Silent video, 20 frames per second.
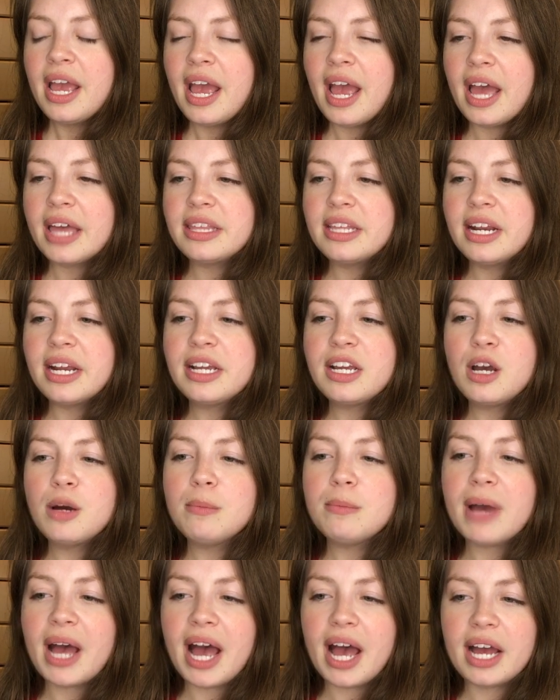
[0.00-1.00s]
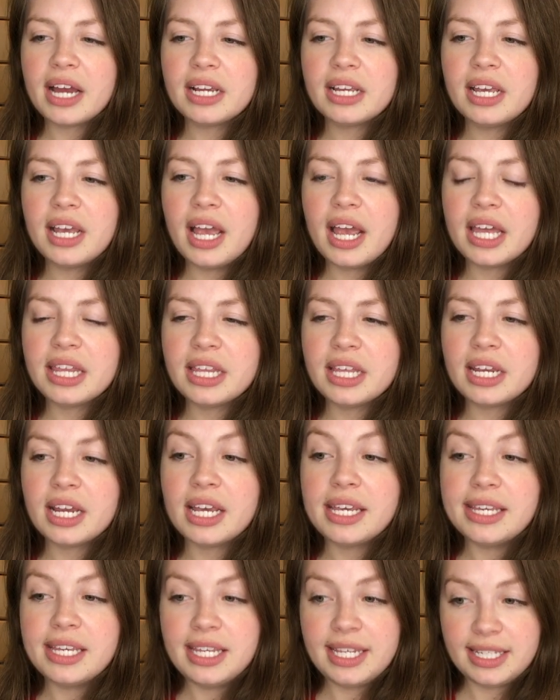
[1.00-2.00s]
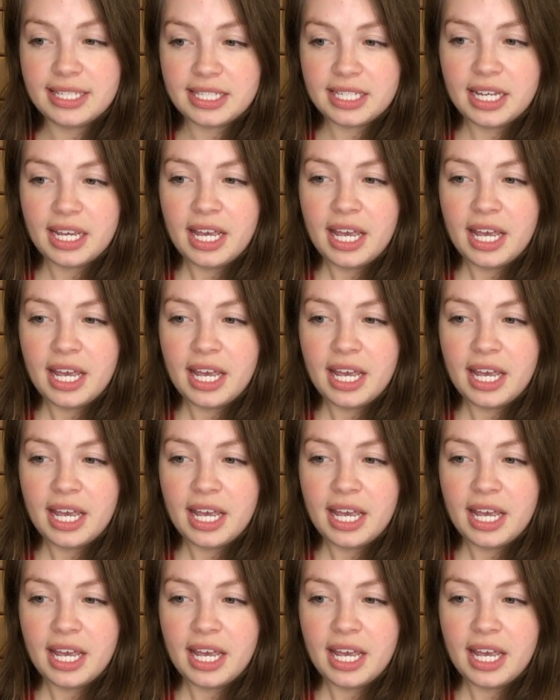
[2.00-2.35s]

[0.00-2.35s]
and then I come back and then I eat.